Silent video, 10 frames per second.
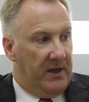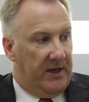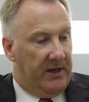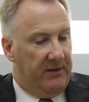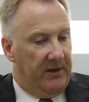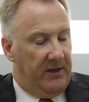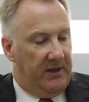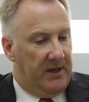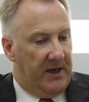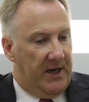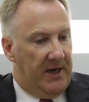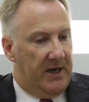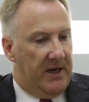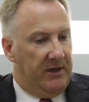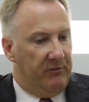And I think
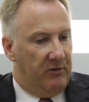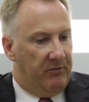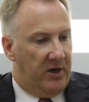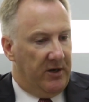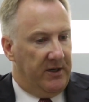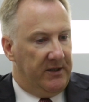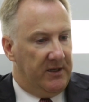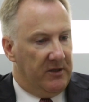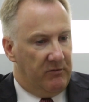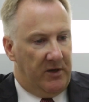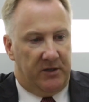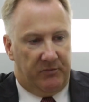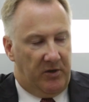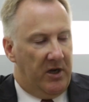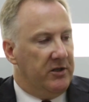AI and robotics, as well as
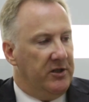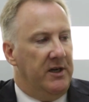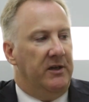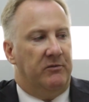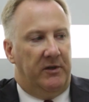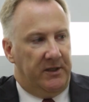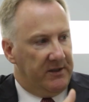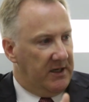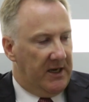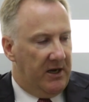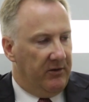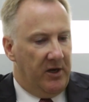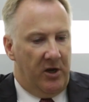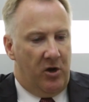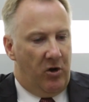blockchain, as well as cloud,
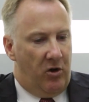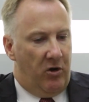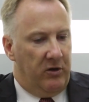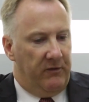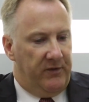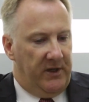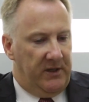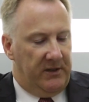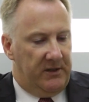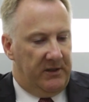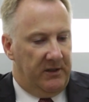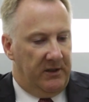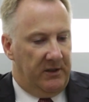all of these